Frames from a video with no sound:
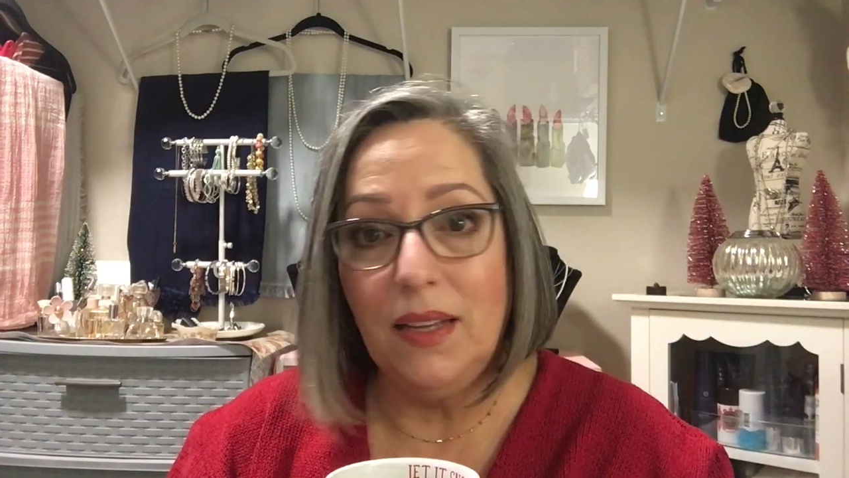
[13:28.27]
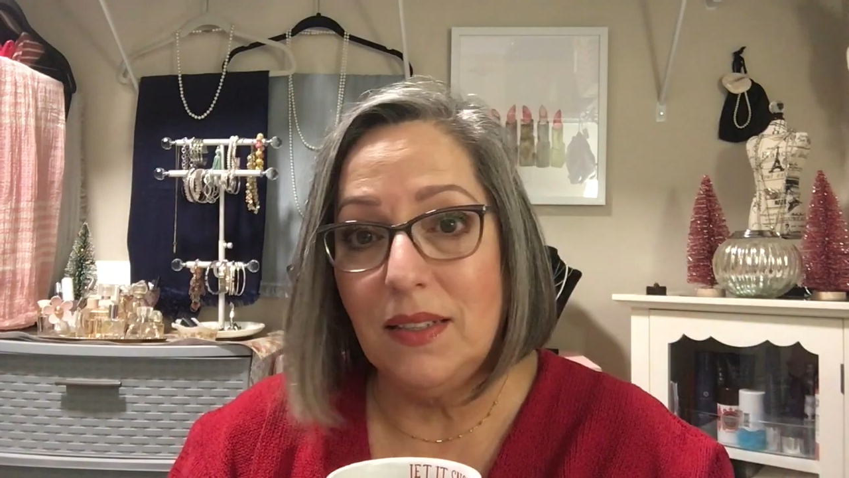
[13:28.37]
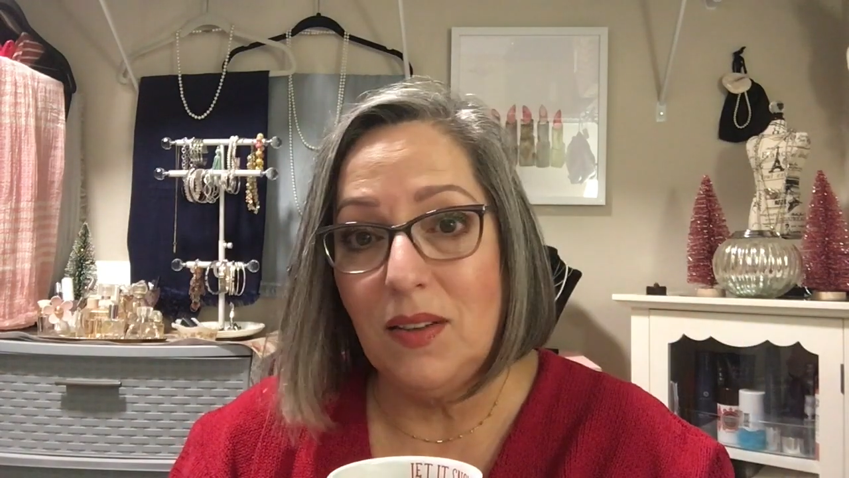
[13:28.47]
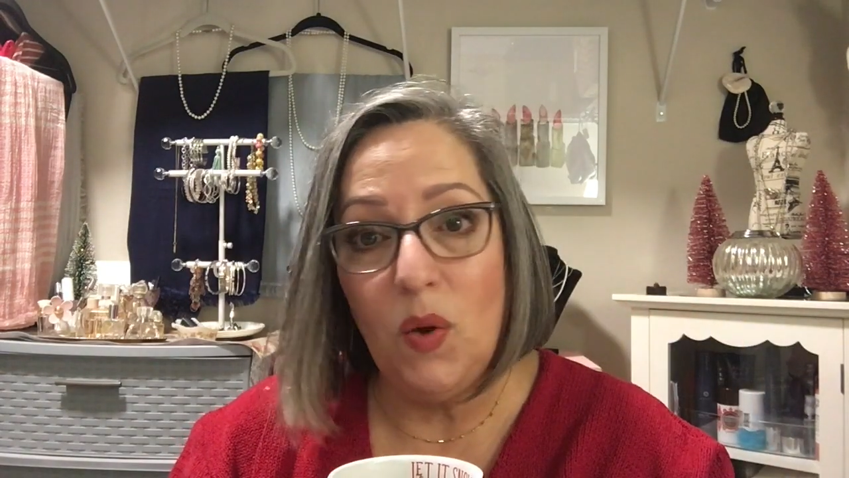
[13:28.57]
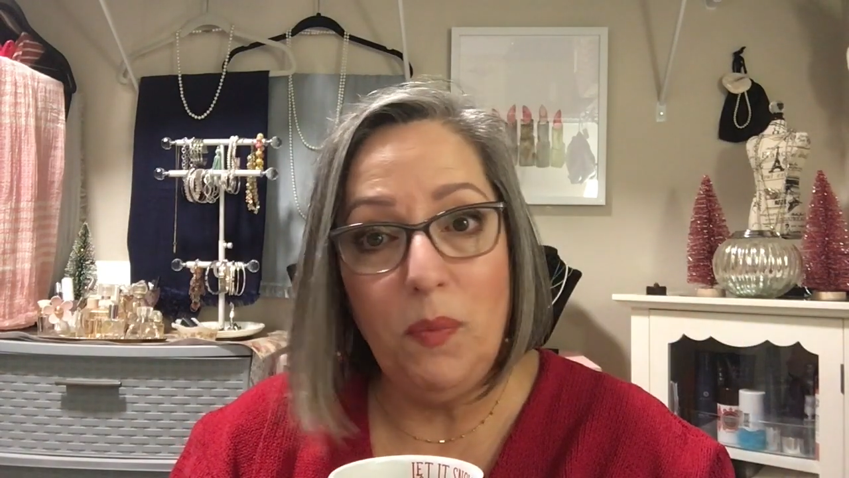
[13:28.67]

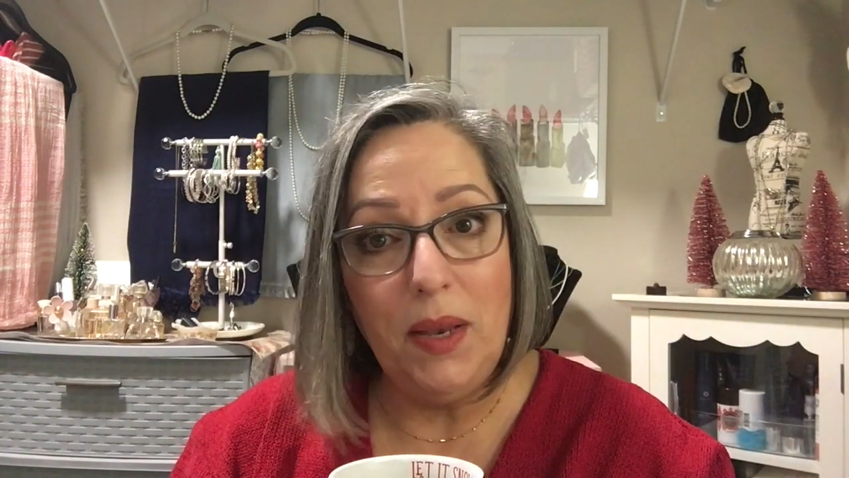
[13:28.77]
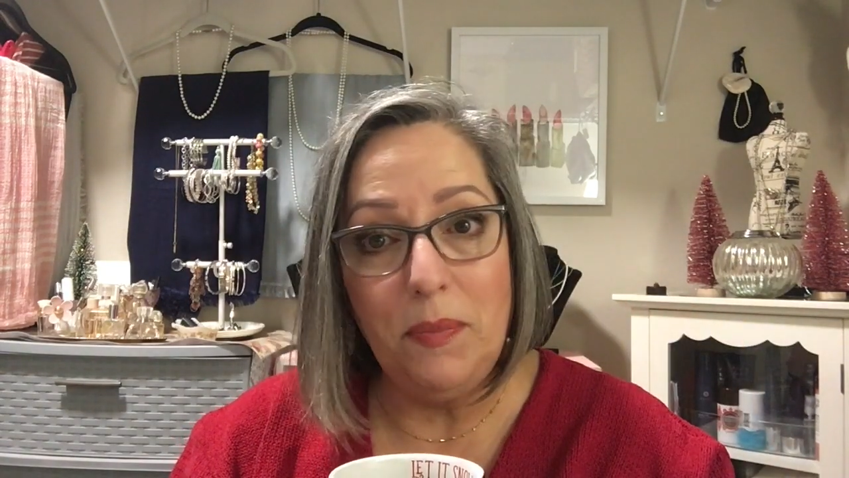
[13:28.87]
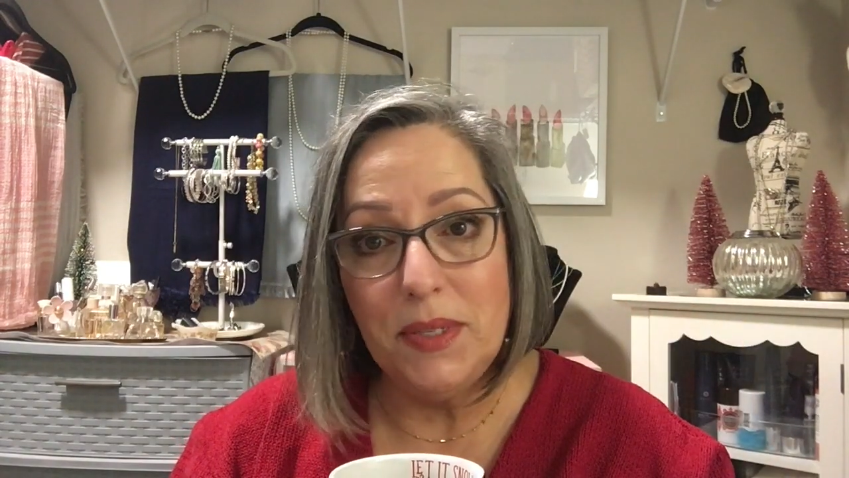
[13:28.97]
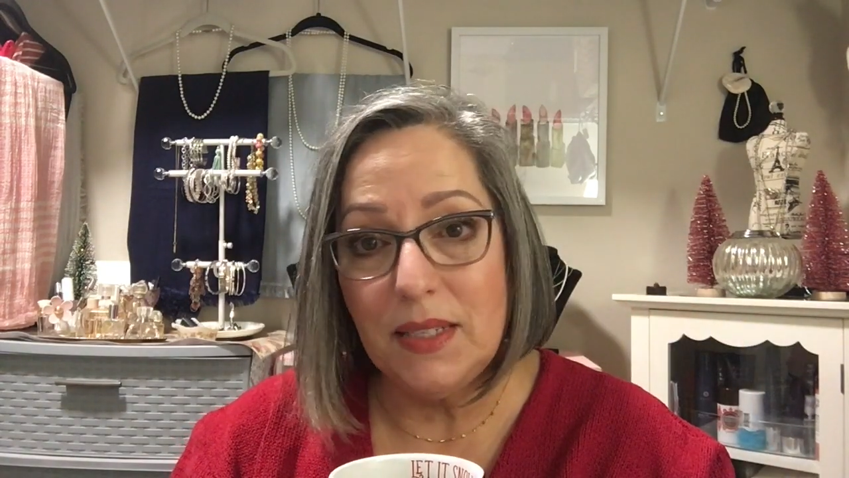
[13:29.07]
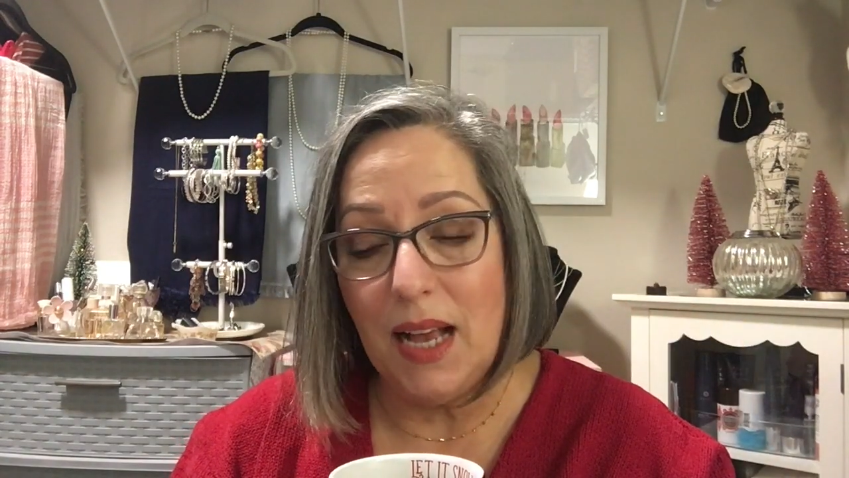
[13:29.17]
is homemade
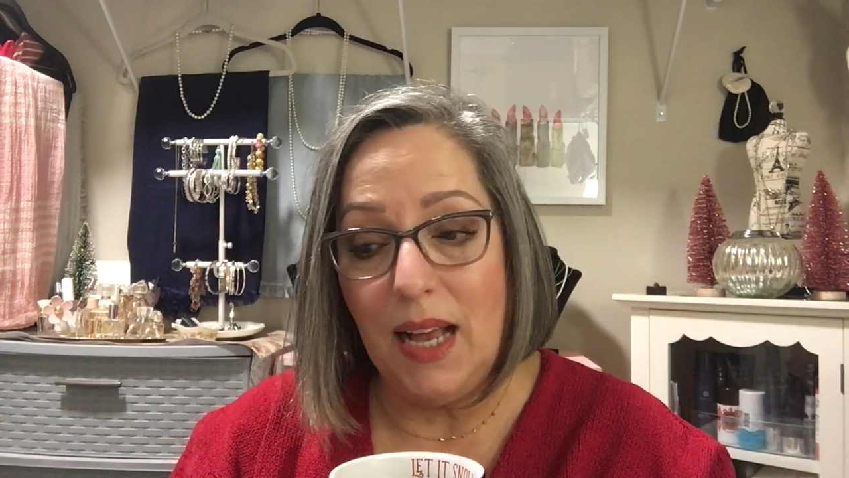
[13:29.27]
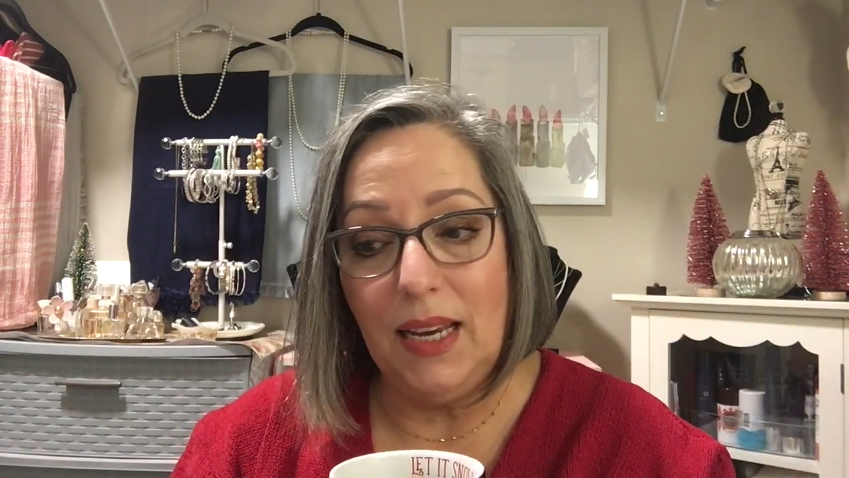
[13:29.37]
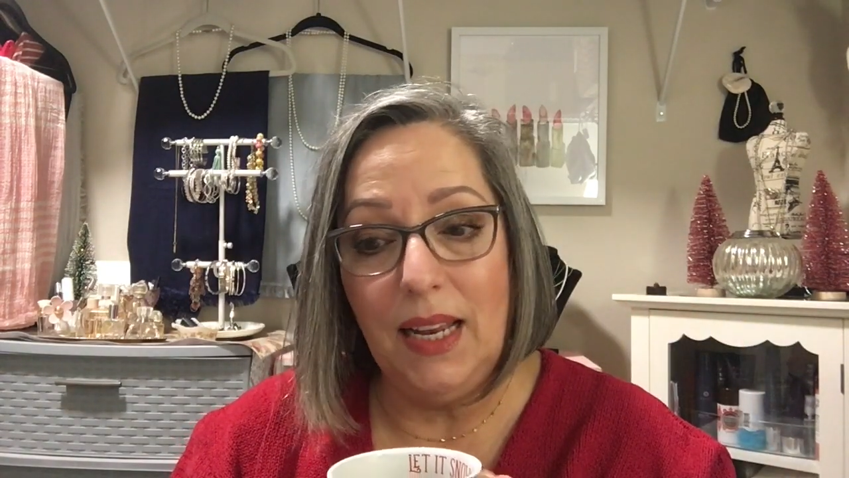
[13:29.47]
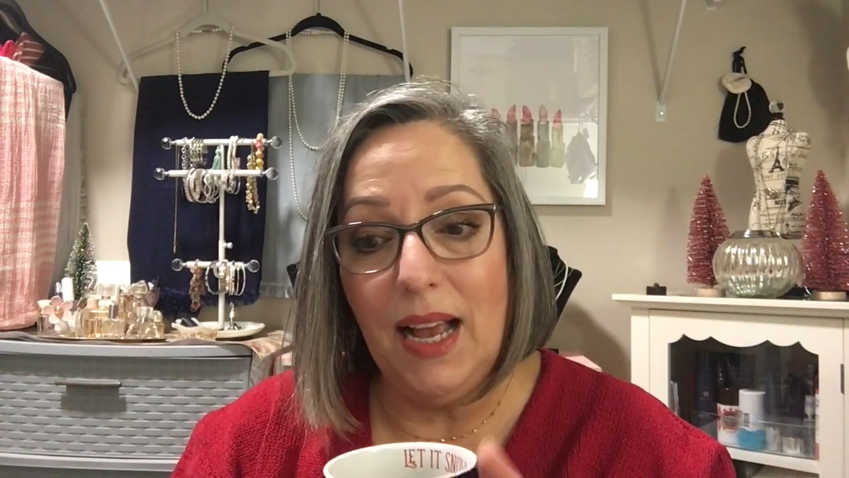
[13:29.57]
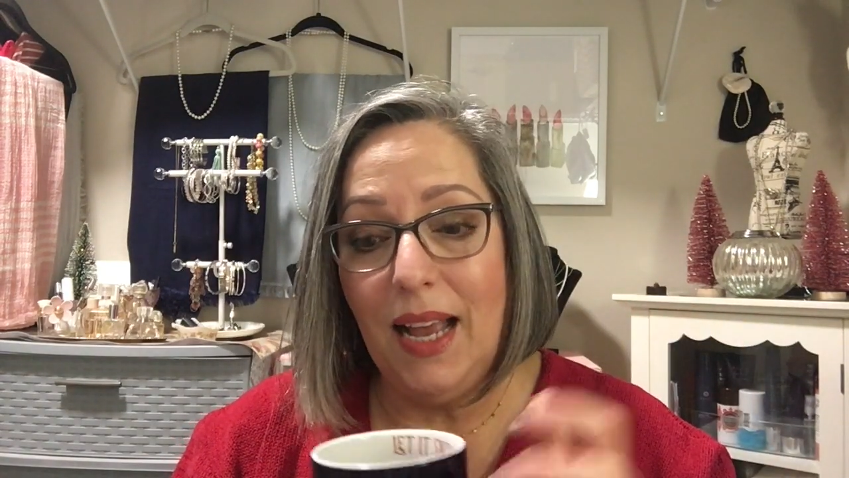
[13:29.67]
biscotti.